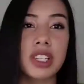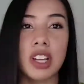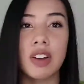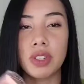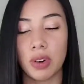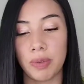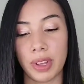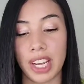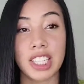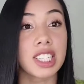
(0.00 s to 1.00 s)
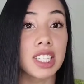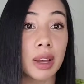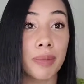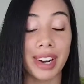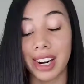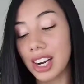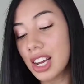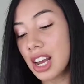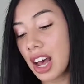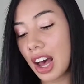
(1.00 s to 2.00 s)
this off so hopefully you guys can see it better.
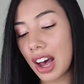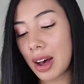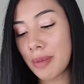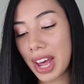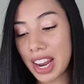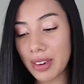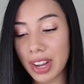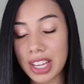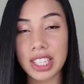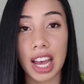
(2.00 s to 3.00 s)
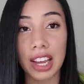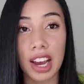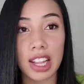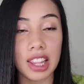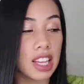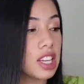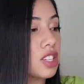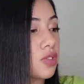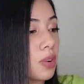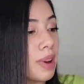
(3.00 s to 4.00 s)
Anyways, I got
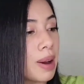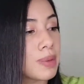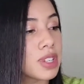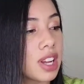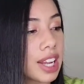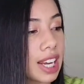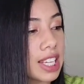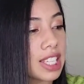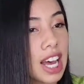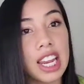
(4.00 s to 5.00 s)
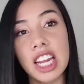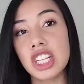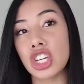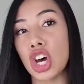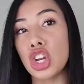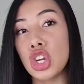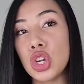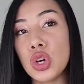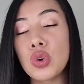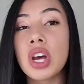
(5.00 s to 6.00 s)
this from Amazon. Like I said, it's a
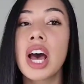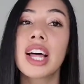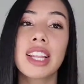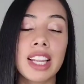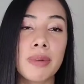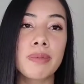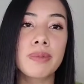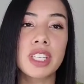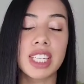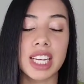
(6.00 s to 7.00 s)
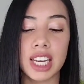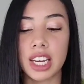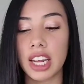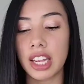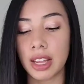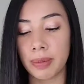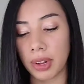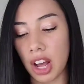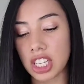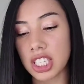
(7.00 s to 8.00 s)
nude lipstick lip
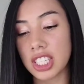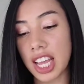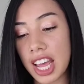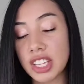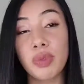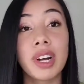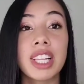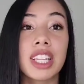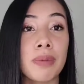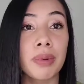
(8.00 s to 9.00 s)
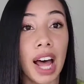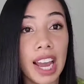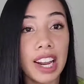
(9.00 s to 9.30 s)
gloss set with lip